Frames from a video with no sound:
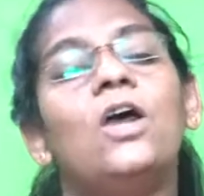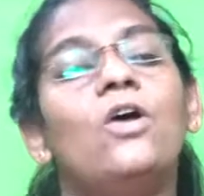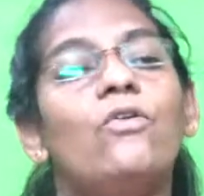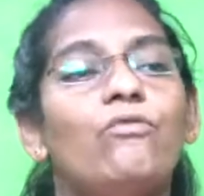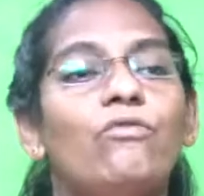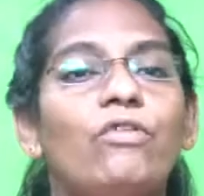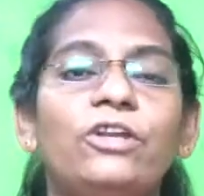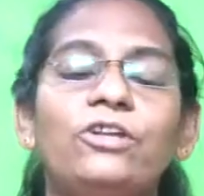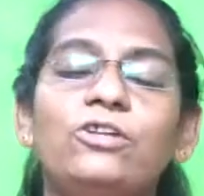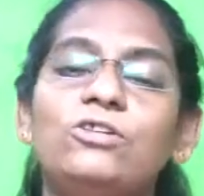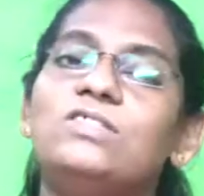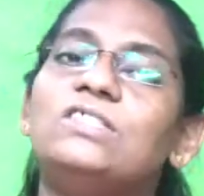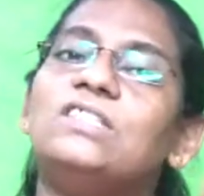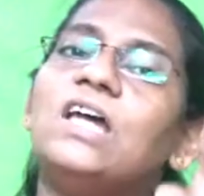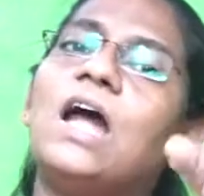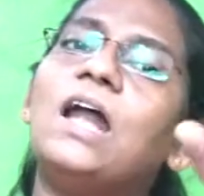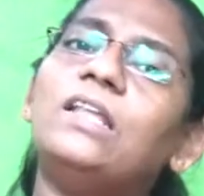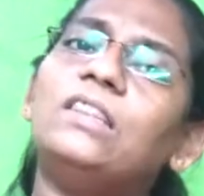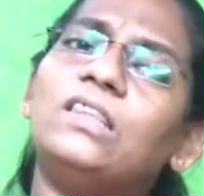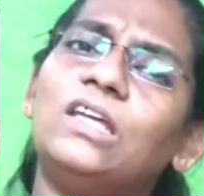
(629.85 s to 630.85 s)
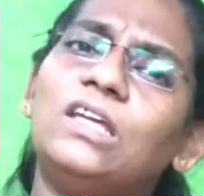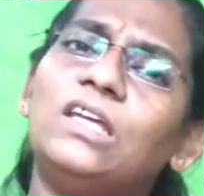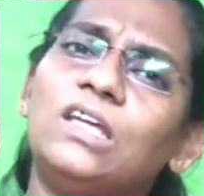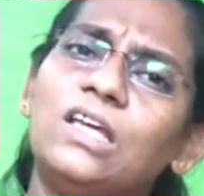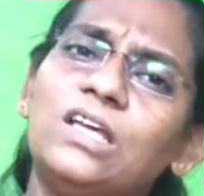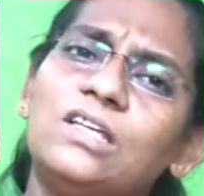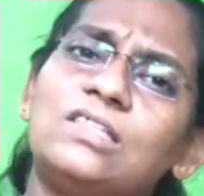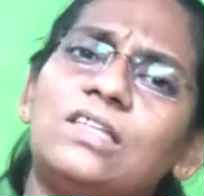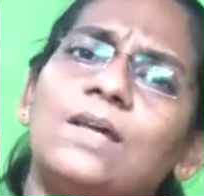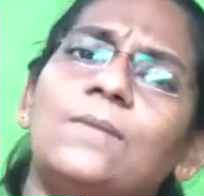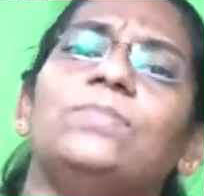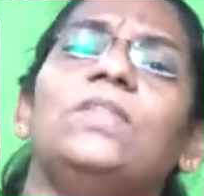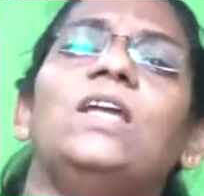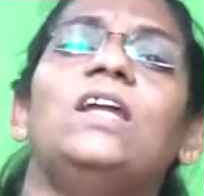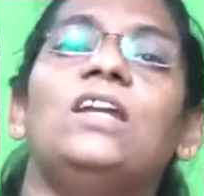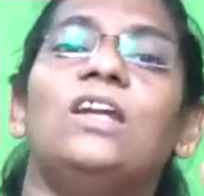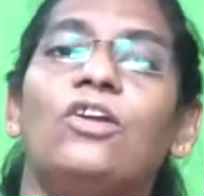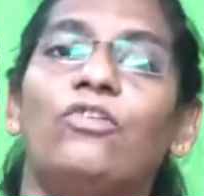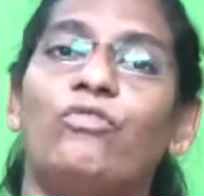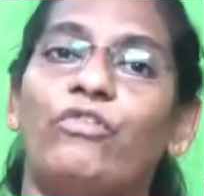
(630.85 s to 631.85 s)
When you start thinking
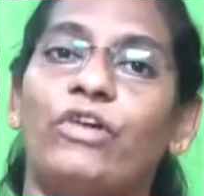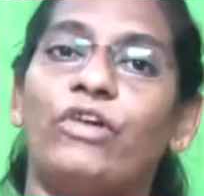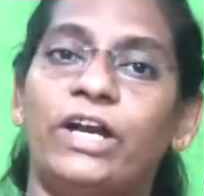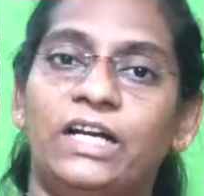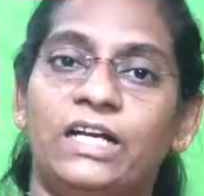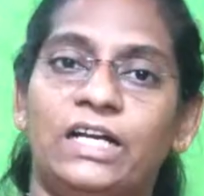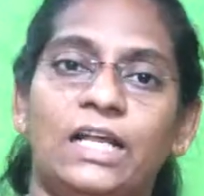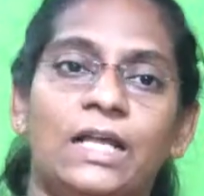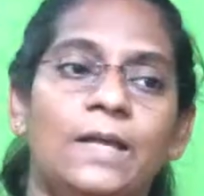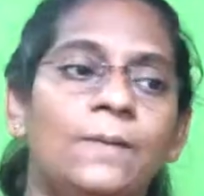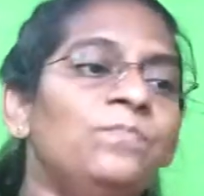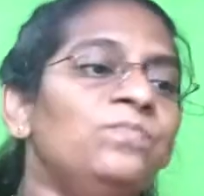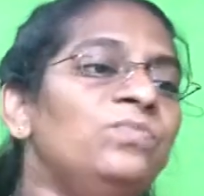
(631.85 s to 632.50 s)
something differently,